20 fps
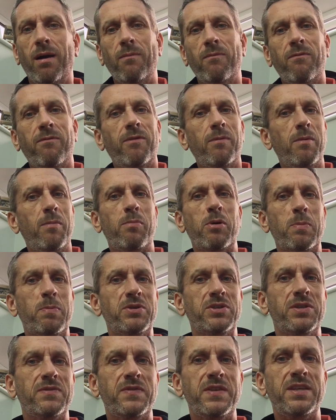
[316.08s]
for the
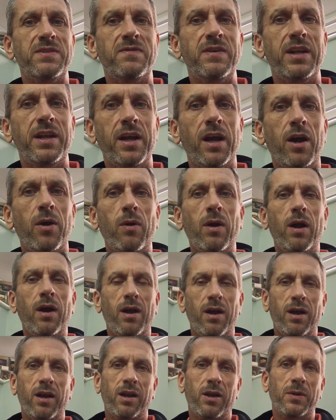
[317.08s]
purpose of this video,
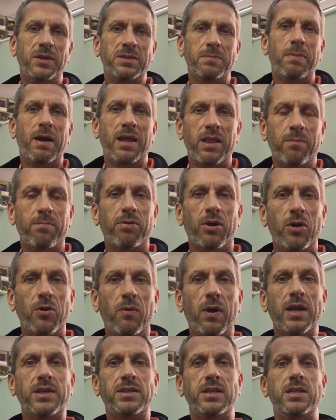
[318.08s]
you know, it's about the
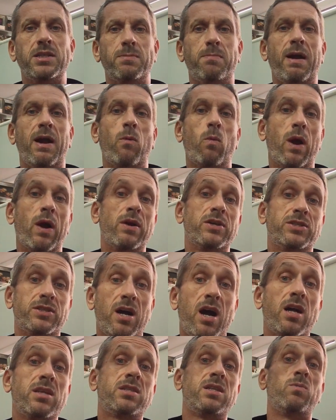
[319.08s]
progress, and it's about where I
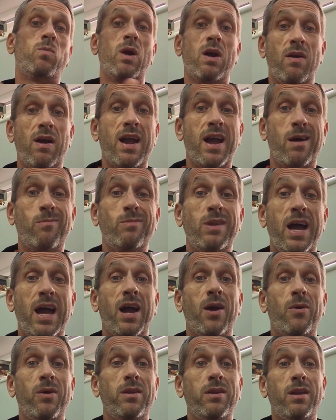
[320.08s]
started, where I am
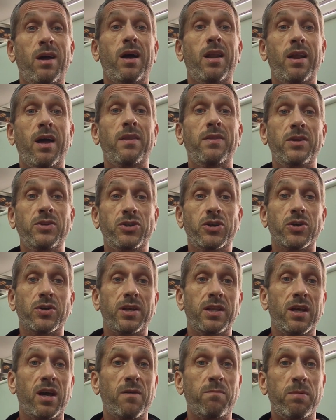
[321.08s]
now, and the journey
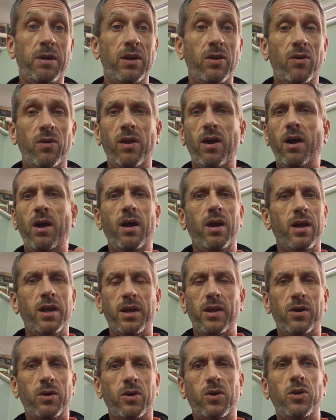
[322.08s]
that I've been on.
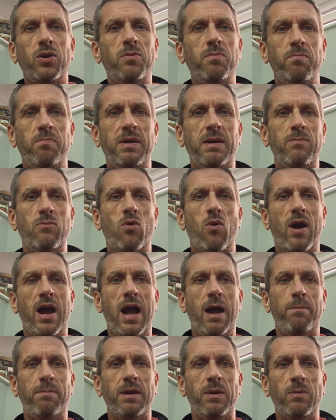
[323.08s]
You know, couldn't be more
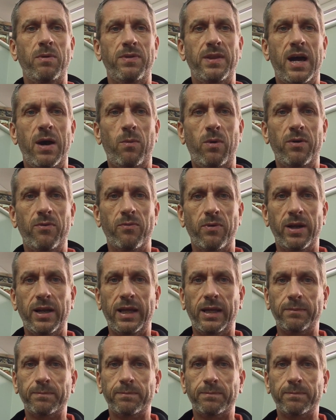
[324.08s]
happy with that one, really.